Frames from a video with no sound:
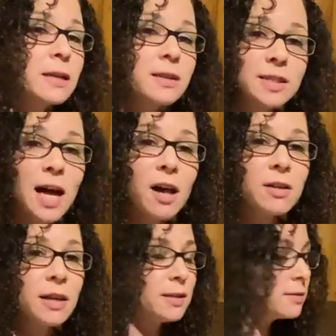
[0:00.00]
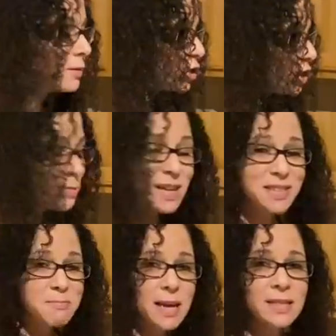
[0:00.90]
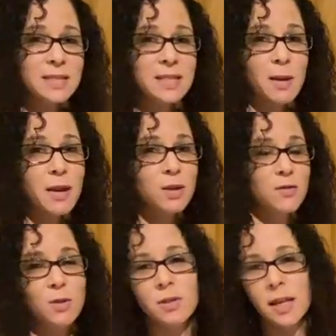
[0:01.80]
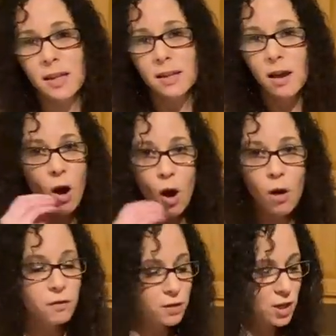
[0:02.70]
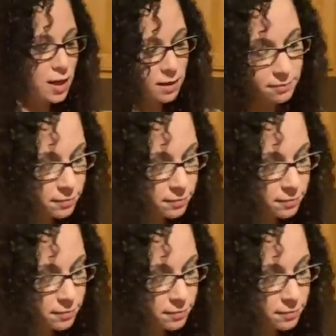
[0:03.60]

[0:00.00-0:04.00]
an Italian, she makes amazing Spanish food, like off the chain,